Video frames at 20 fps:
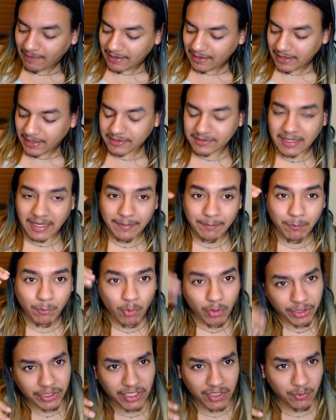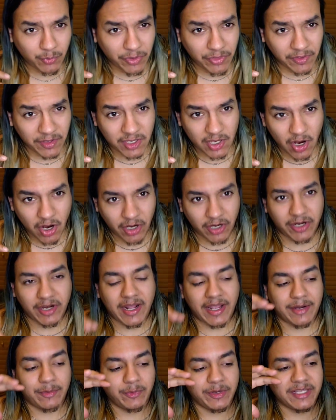as I'm working with the yarn,
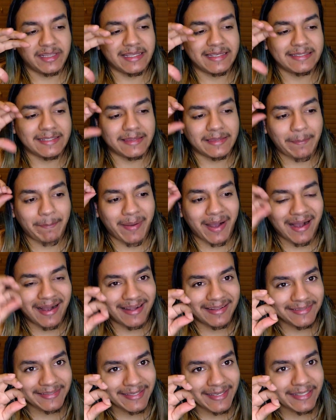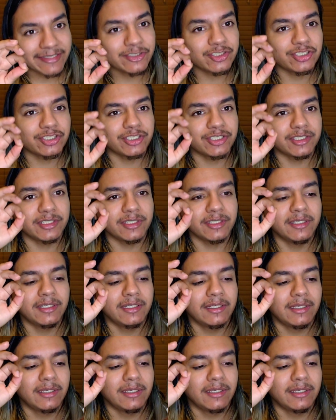I realize that the polyester,